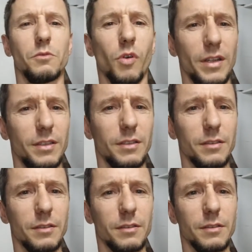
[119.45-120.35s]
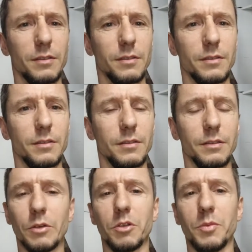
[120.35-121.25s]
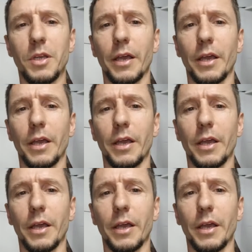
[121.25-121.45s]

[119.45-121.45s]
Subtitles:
what? Then it would be